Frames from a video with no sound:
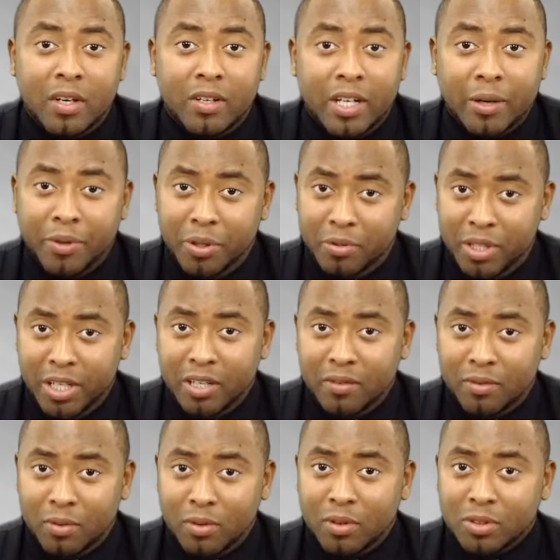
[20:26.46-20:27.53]
Now, when you think
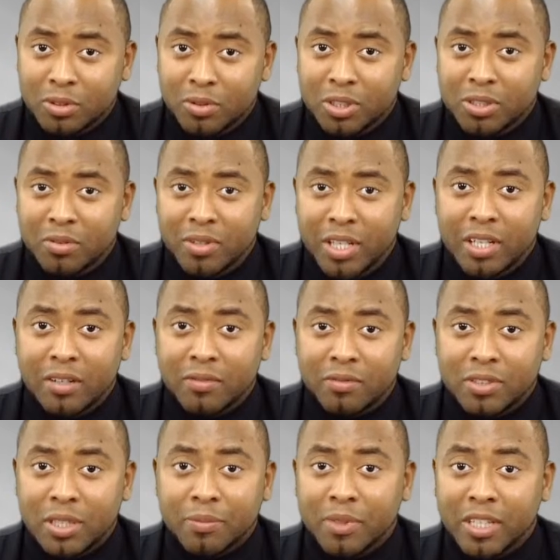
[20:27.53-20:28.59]
of a Rolls Royce, you think of
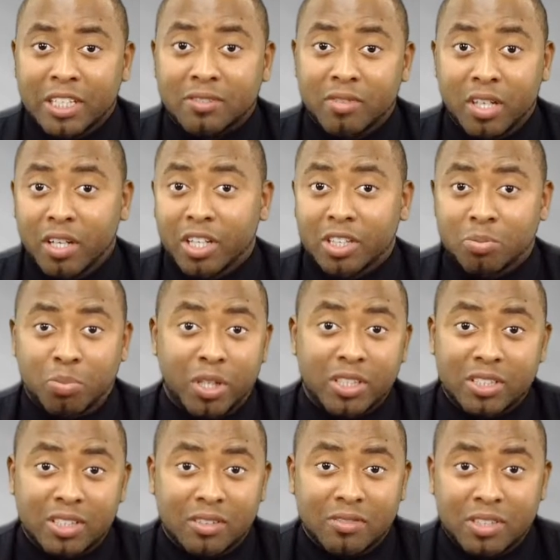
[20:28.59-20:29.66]
something that's very
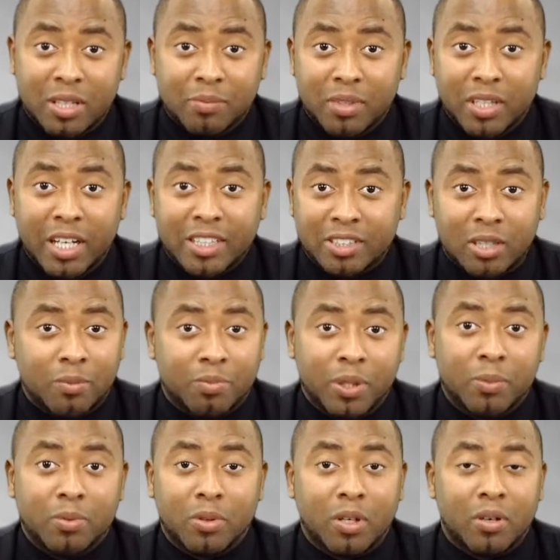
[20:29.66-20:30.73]
expensive, something that some
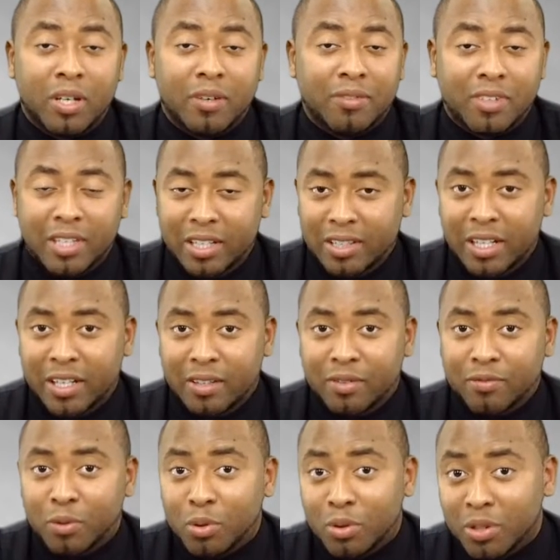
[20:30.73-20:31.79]
people don't ever think they can
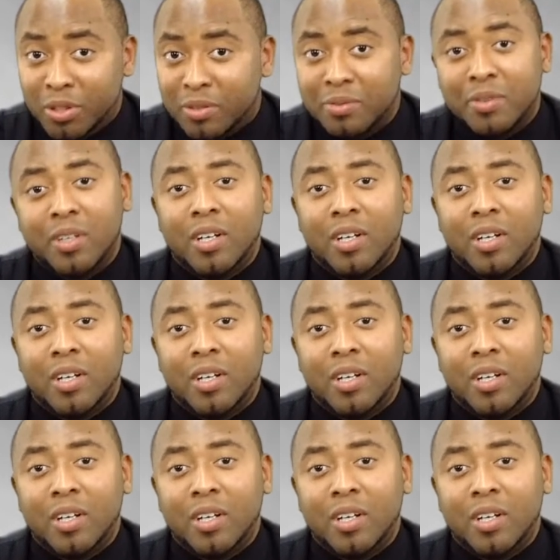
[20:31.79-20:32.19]
afford.